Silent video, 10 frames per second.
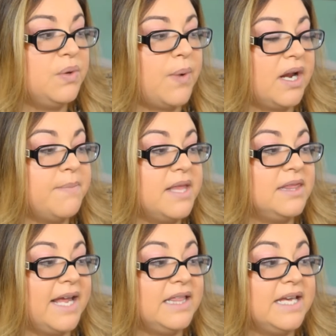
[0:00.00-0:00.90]
We
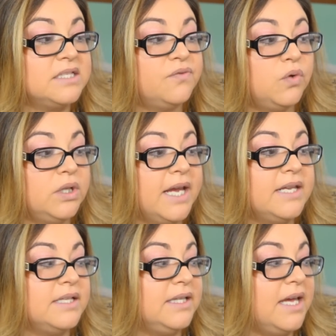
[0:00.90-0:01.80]
recommend lightly
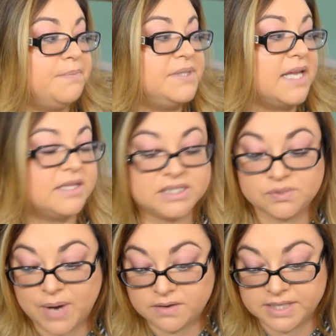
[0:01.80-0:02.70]
exfoliating the lips and the
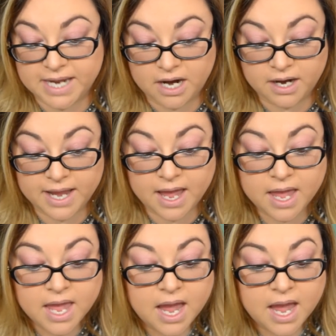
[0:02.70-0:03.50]
surrounding area.